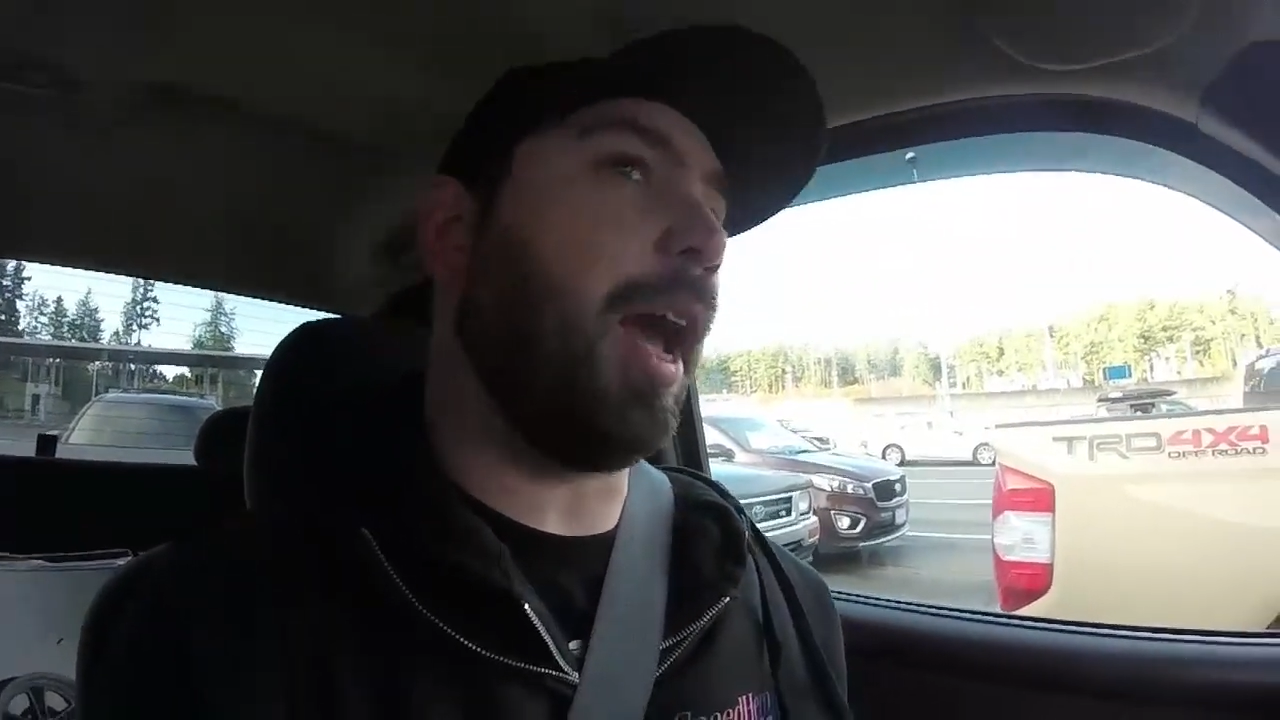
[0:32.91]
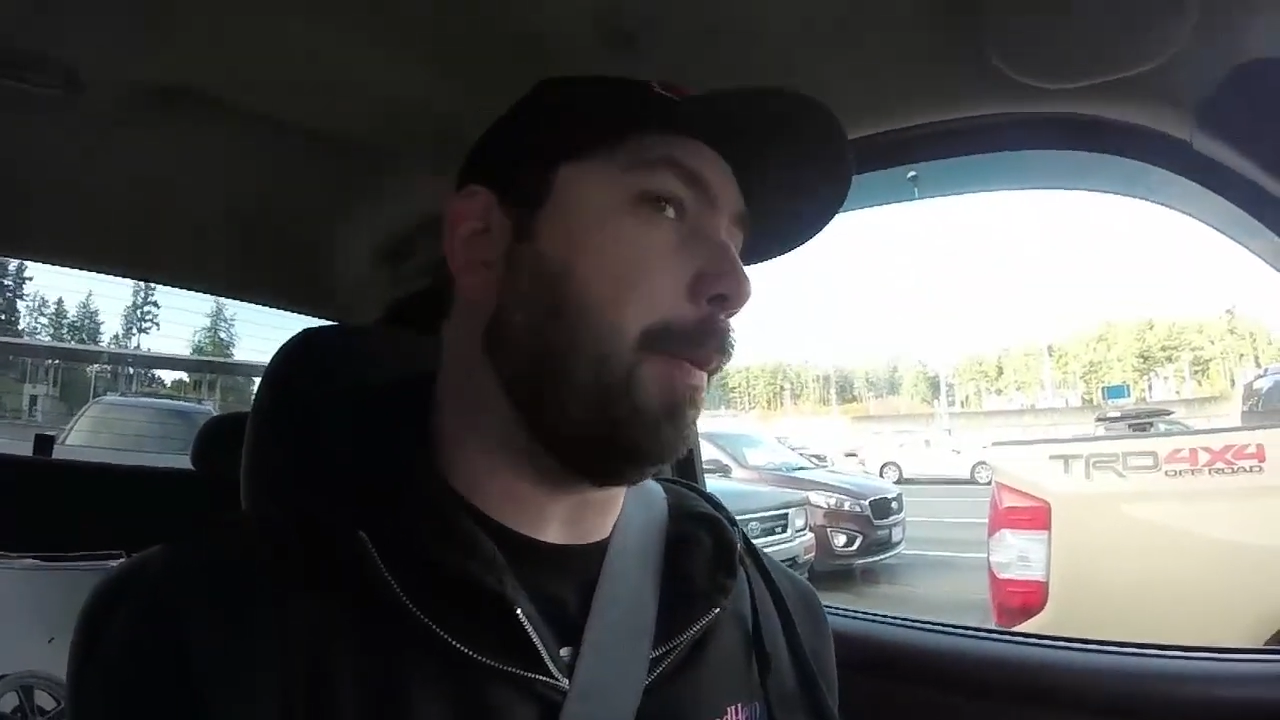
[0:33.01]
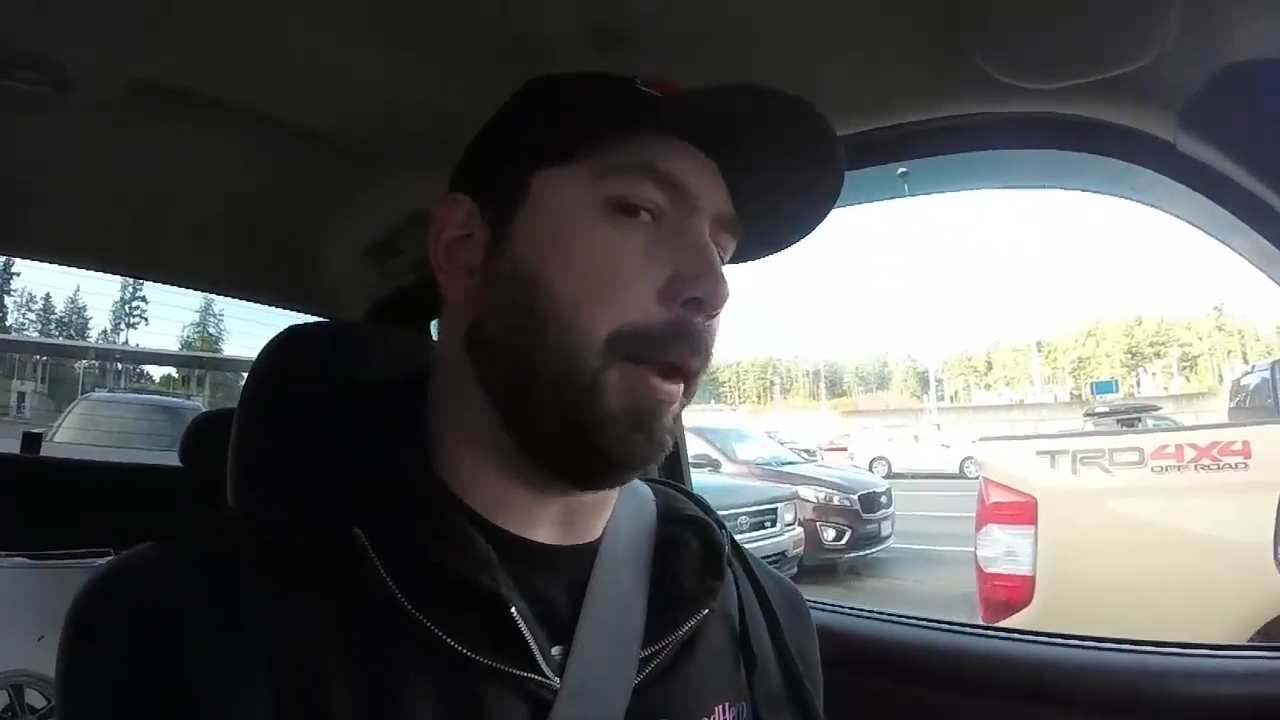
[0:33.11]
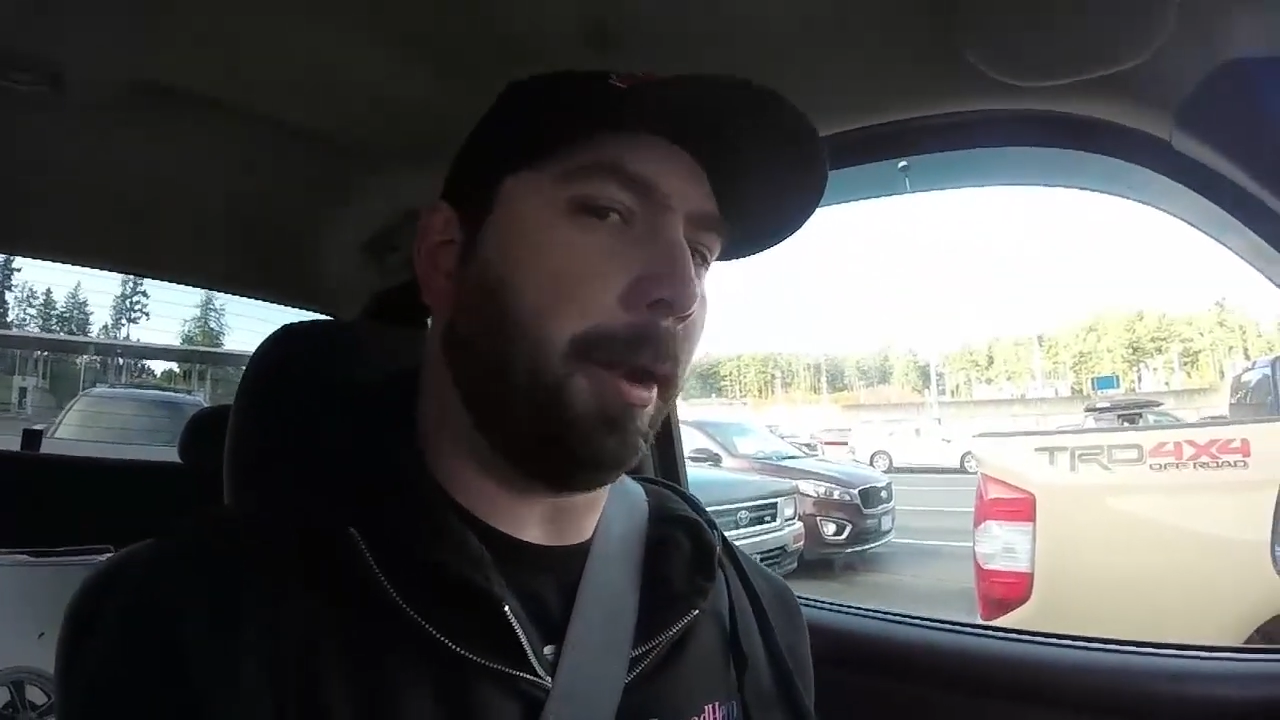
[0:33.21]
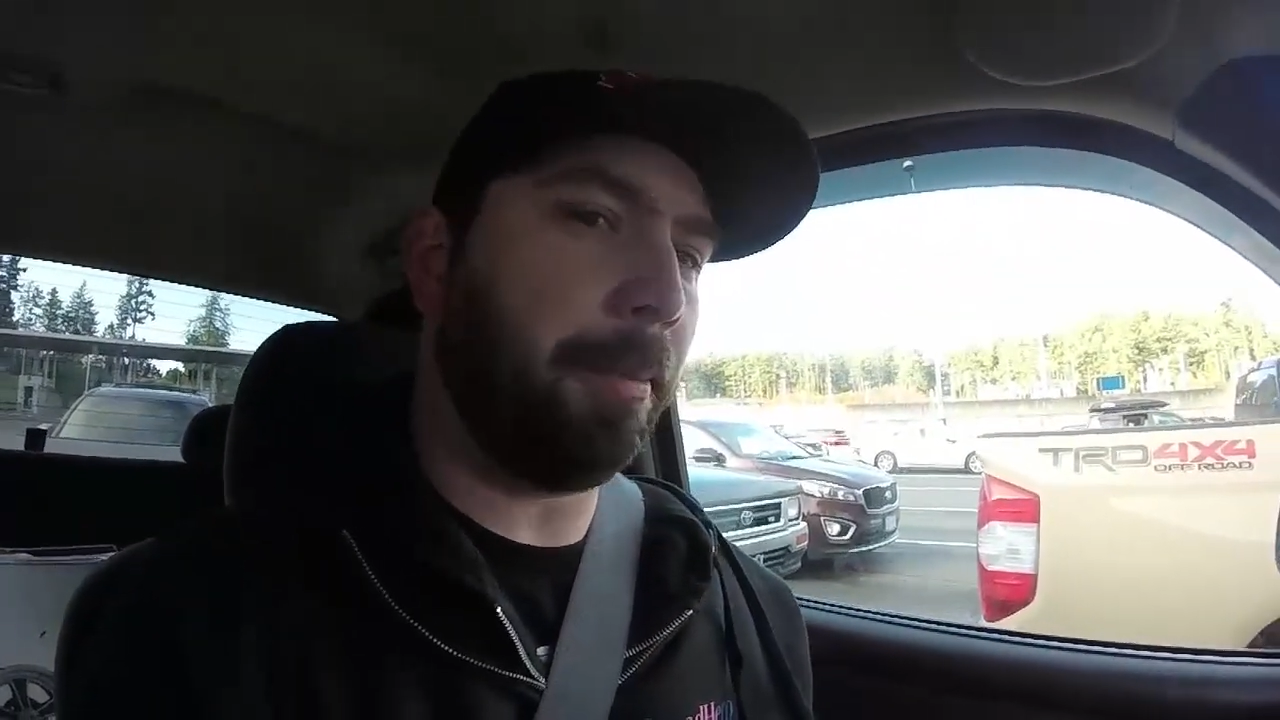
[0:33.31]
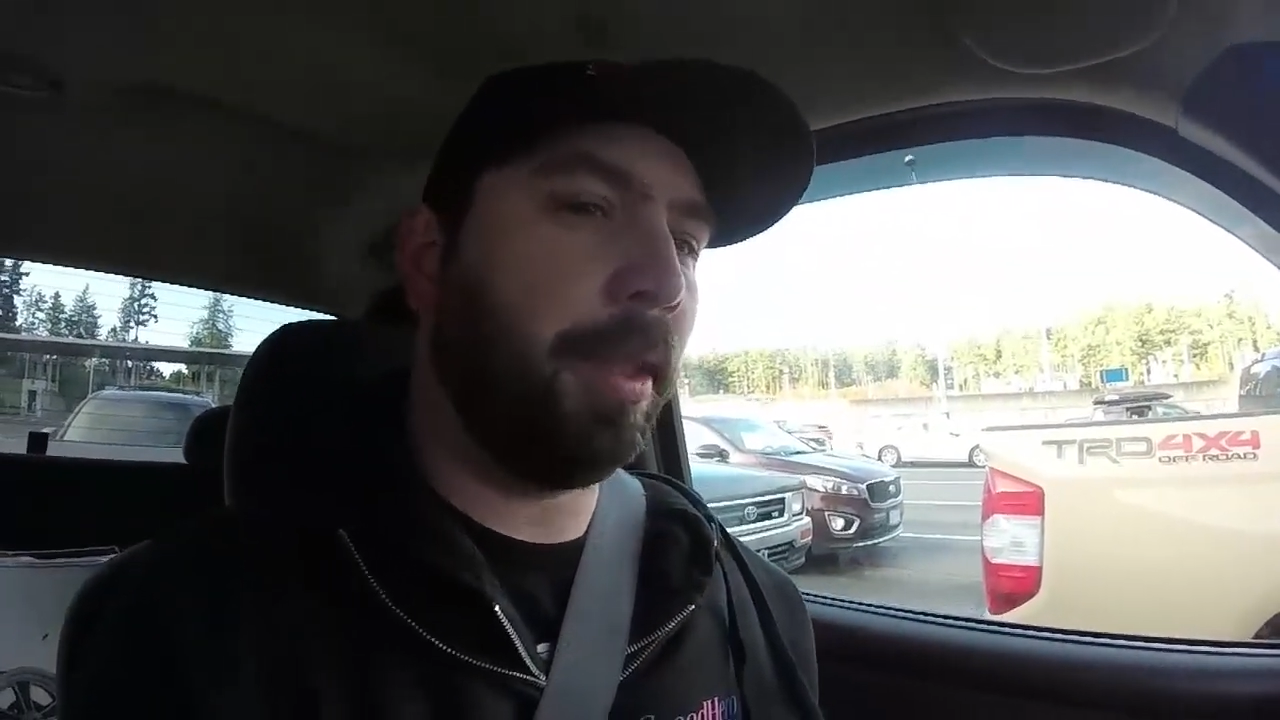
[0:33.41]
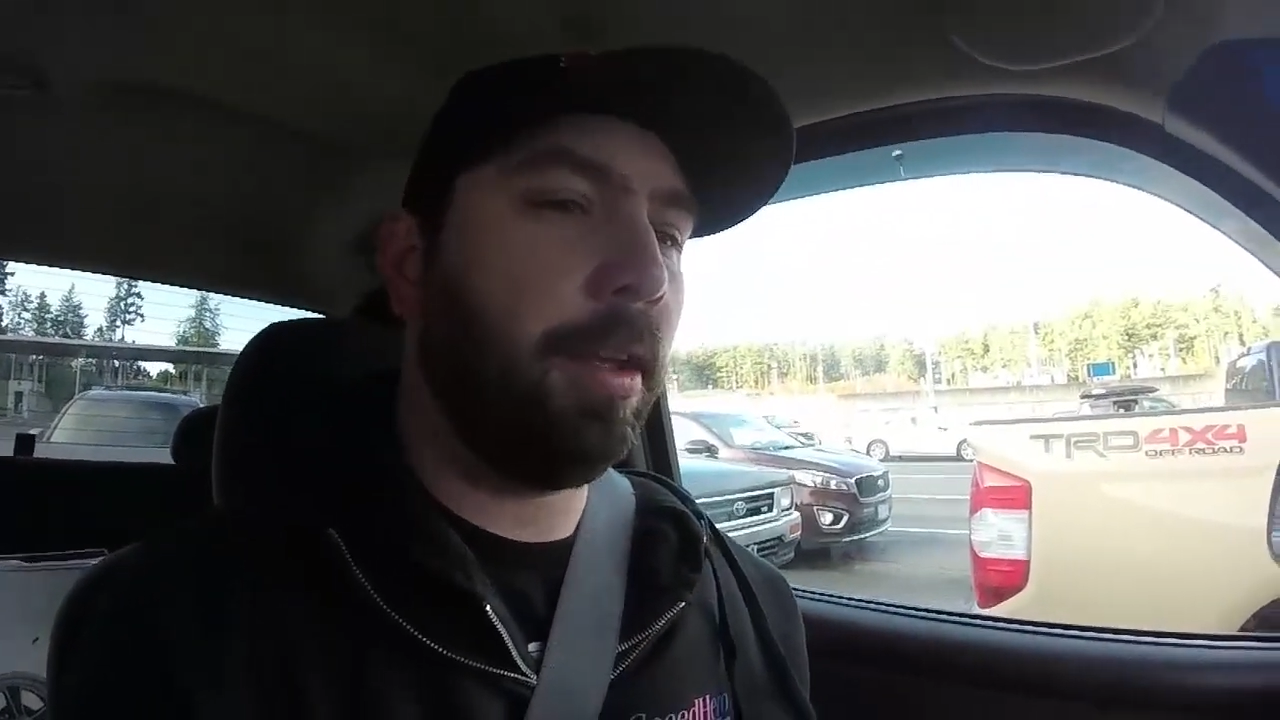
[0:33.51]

happening.